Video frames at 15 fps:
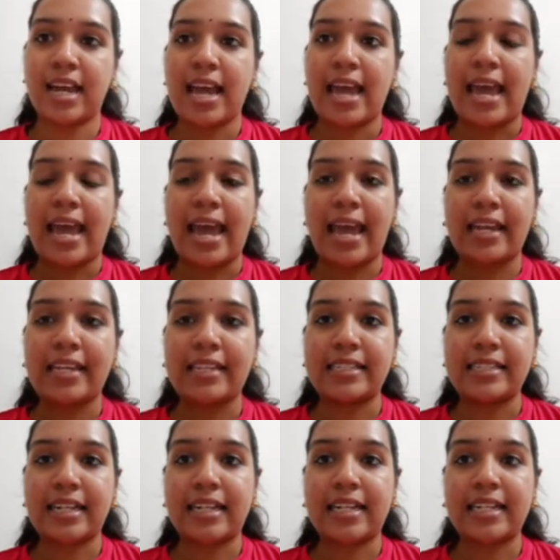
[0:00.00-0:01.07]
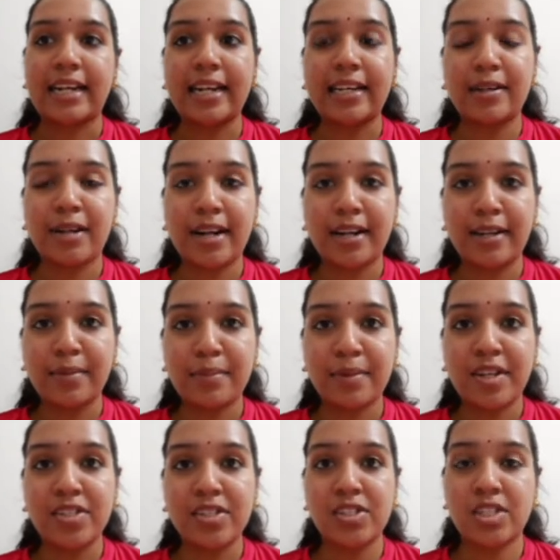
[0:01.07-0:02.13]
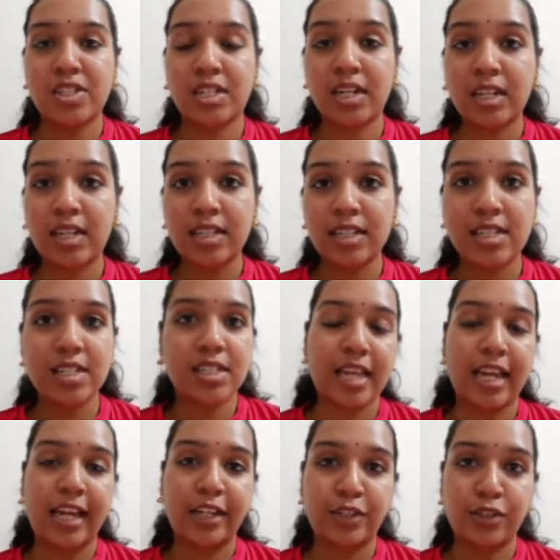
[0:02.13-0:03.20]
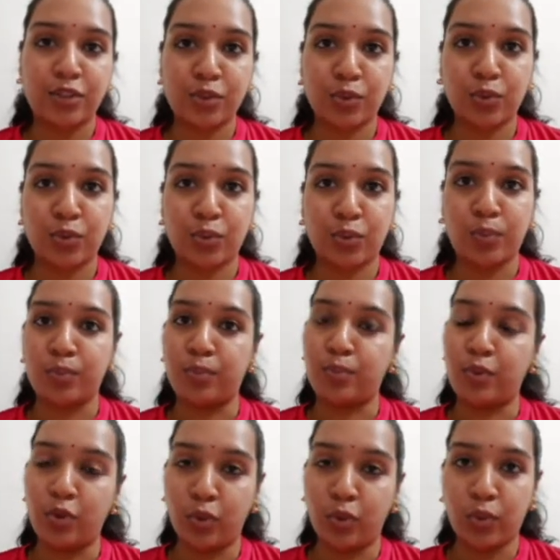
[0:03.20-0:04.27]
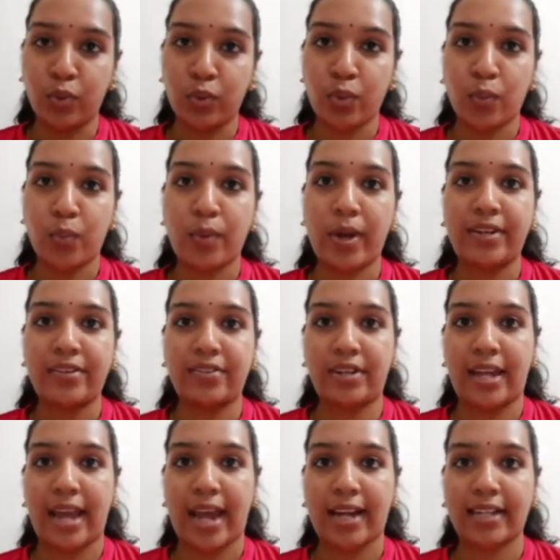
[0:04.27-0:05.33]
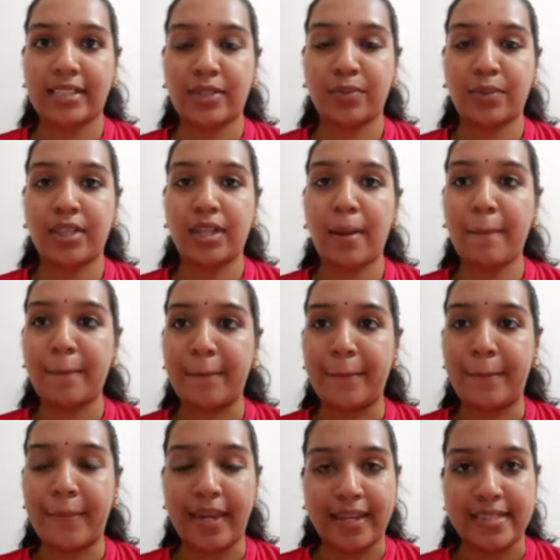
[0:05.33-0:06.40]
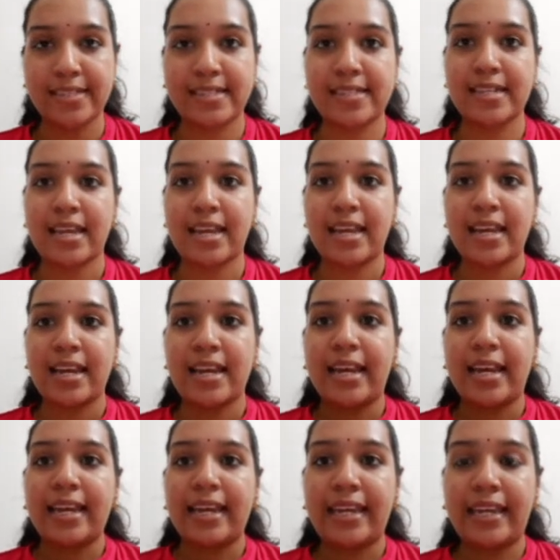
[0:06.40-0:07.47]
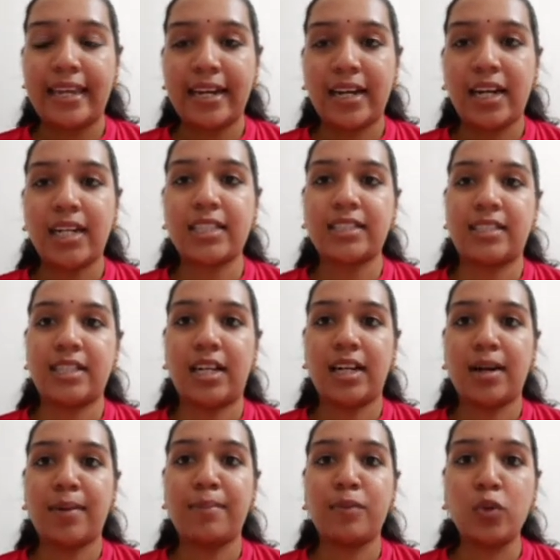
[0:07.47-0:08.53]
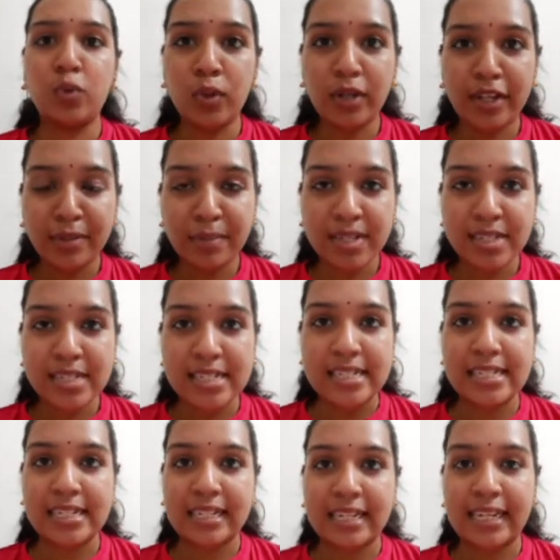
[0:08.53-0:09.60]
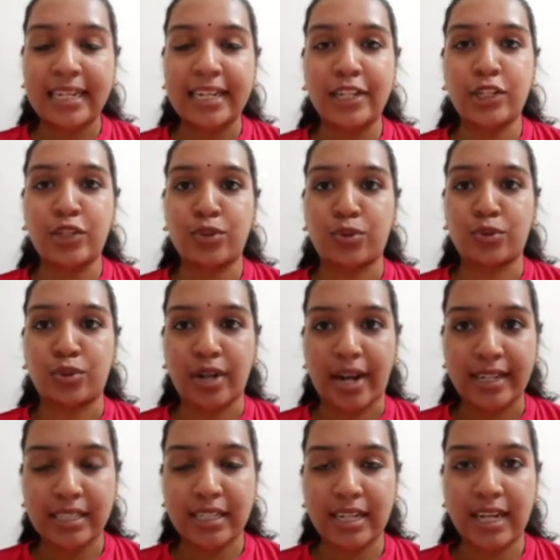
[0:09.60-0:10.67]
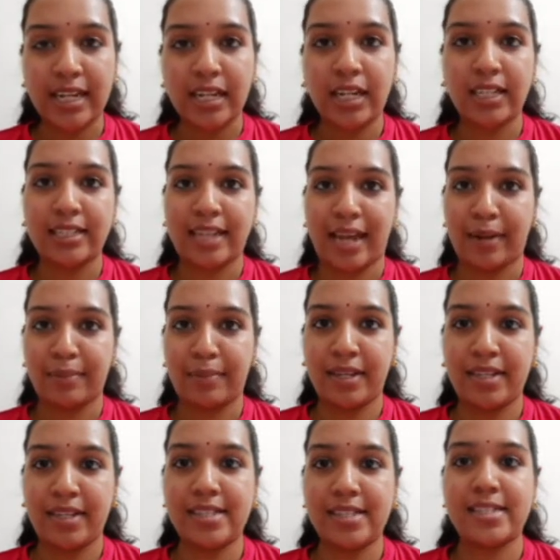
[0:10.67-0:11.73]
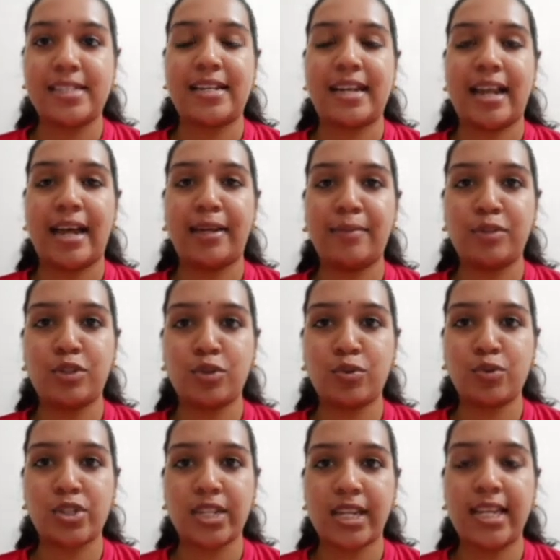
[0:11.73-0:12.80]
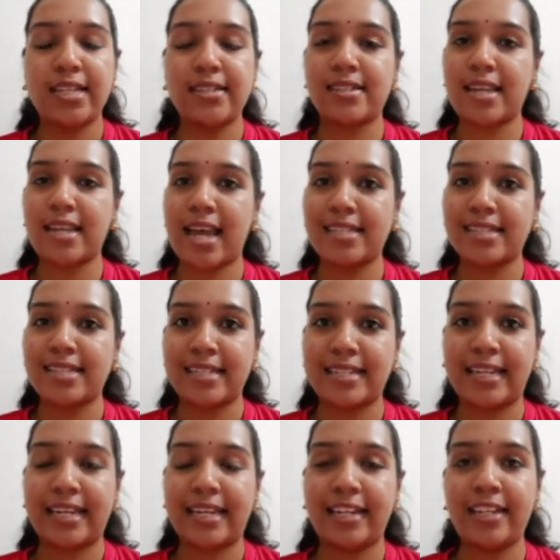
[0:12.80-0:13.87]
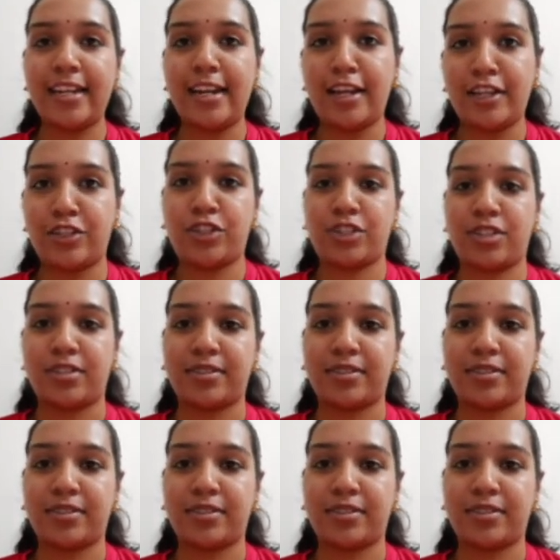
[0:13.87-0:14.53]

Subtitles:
and a red litmus turns into blue when reacted with a base. Here the blue litmus is turning into red color. That means lime juice is acidic in nature.